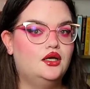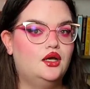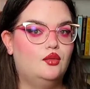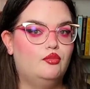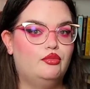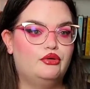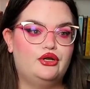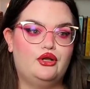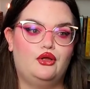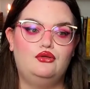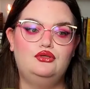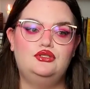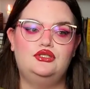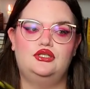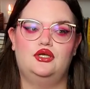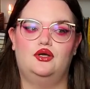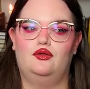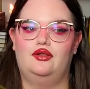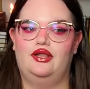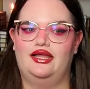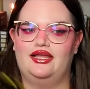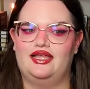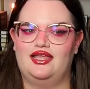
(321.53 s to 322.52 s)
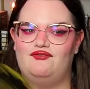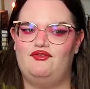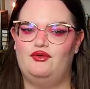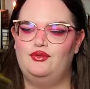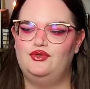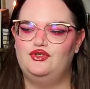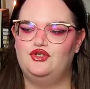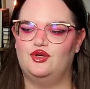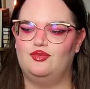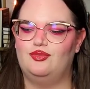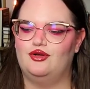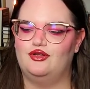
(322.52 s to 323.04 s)
but also like, if it
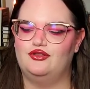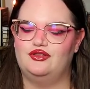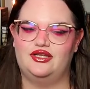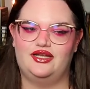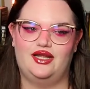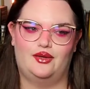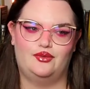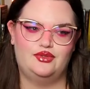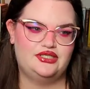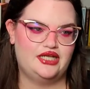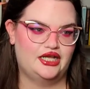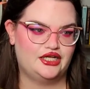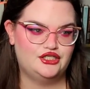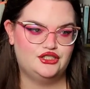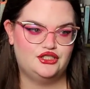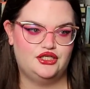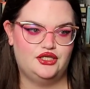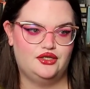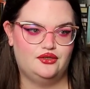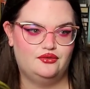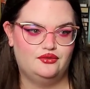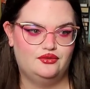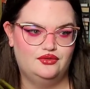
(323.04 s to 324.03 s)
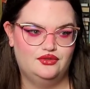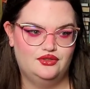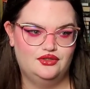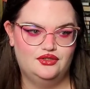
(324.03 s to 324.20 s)
was your birthday, I would text you.